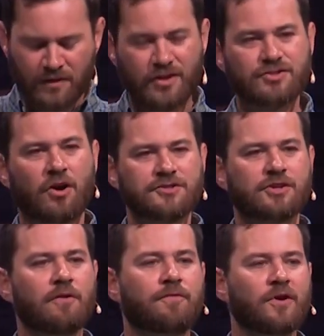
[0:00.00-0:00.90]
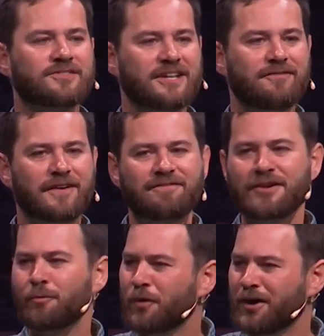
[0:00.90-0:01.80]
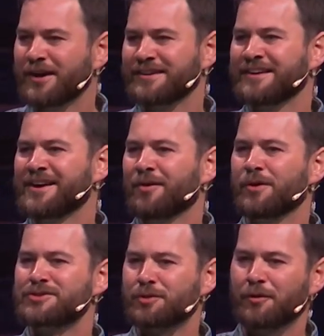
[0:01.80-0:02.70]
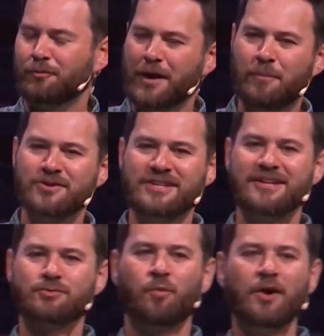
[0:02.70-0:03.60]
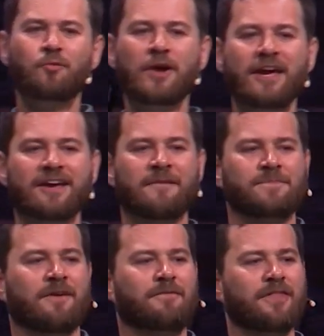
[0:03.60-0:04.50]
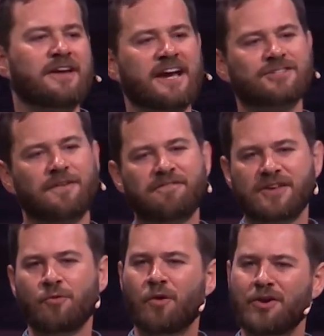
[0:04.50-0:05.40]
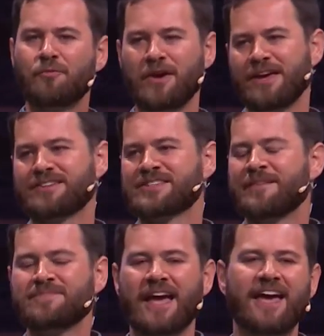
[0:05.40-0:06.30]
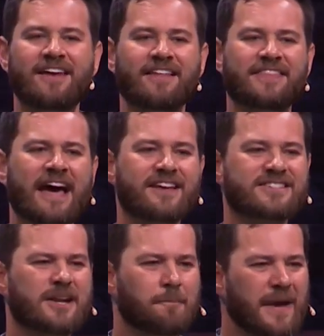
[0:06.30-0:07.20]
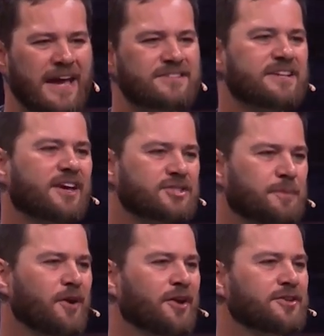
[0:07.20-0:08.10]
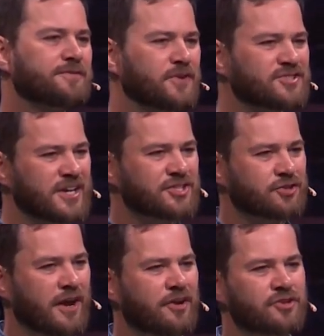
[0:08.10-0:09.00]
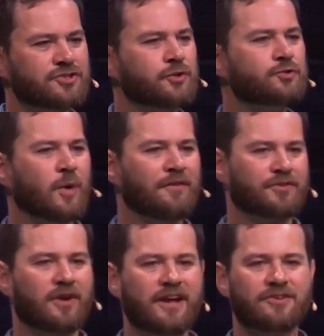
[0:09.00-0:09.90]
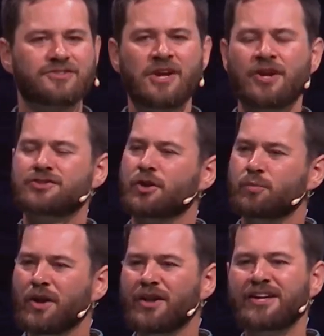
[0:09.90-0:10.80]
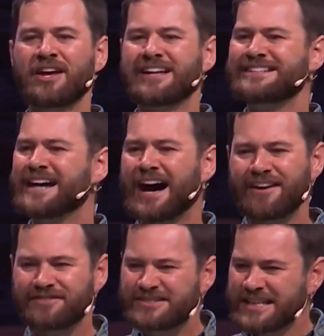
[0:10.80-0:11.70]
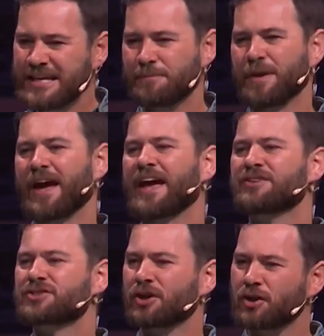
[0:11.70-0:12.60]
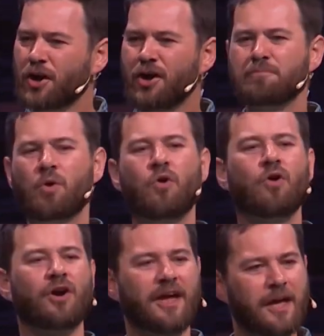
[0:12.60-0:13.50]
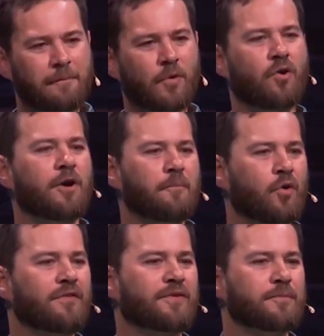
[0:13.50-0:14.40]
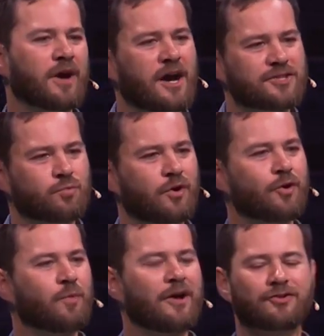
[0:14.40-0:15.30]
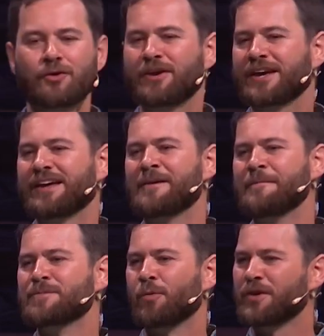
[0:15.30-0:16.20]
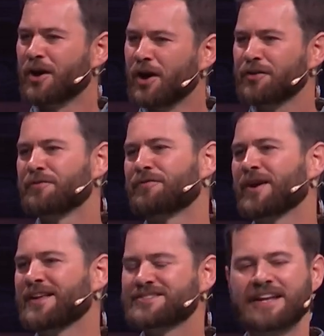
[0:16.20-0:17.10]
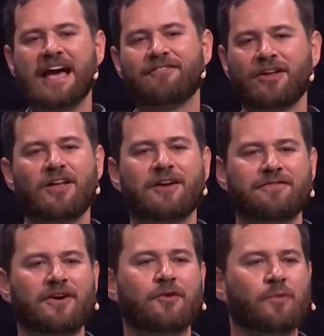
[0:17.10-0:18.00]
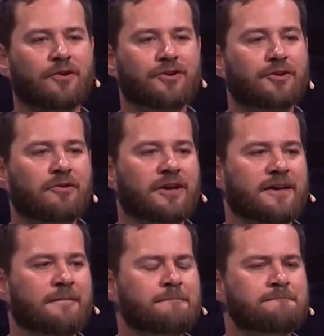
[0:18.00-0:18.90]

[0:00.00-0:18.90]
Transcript: There's also 1451, which represents 1 week for the next 51 weeks. And that is an amazing experience for 6th graders through 12th graders to really dive deep and to learn more and more and more from God's word while doing it with other friends and having a lot of fun while you're doing it.